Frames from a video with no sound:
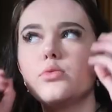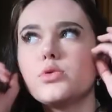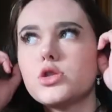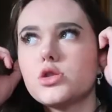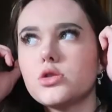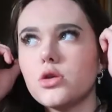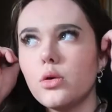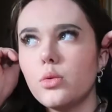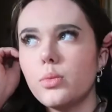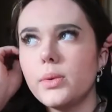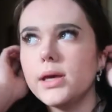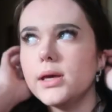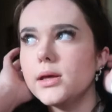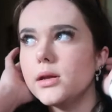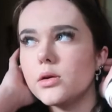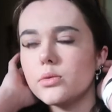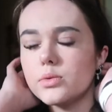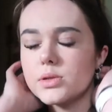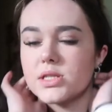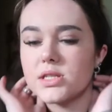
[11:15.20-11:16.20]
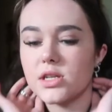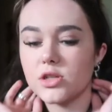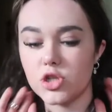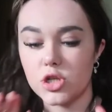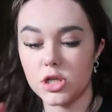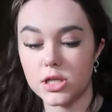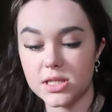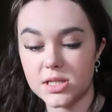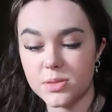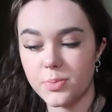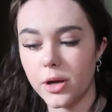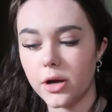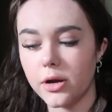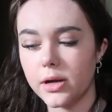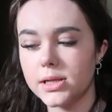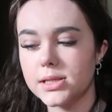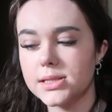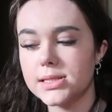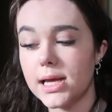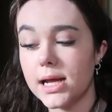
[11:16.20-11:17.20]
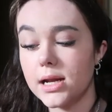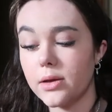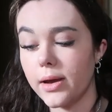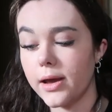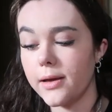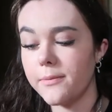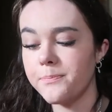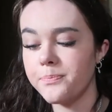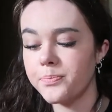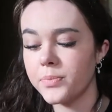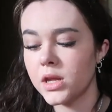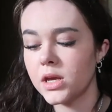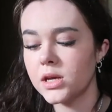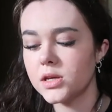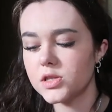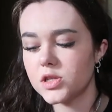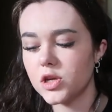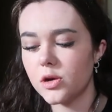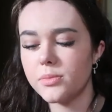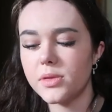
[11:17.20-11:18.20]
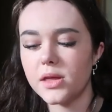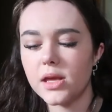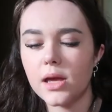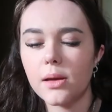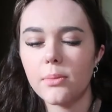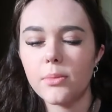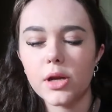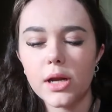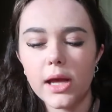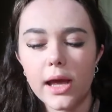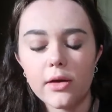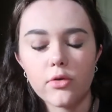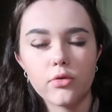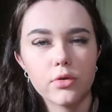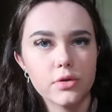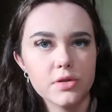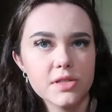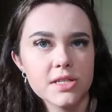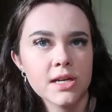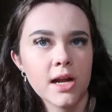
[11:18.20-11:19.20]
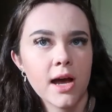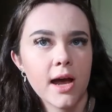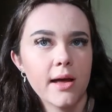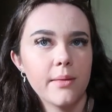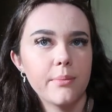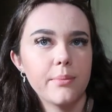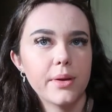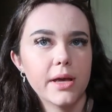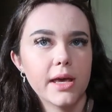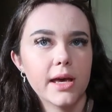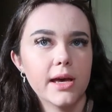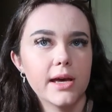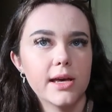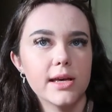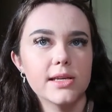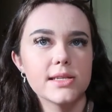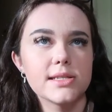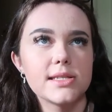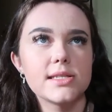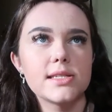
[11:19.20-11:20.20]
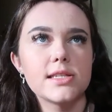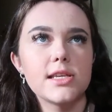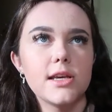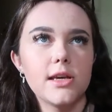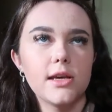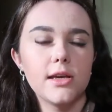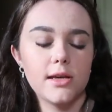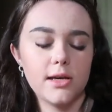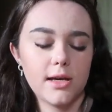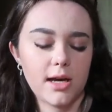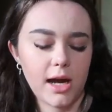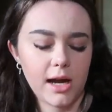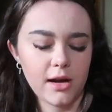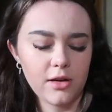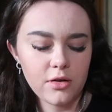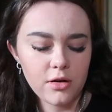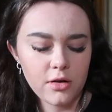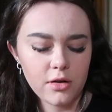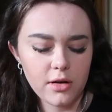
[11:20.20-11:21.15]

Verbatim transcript: It was so weird. It was such an experience. Anyway, so I'm thinking I'm going to get Grill'd tonight because I don't know.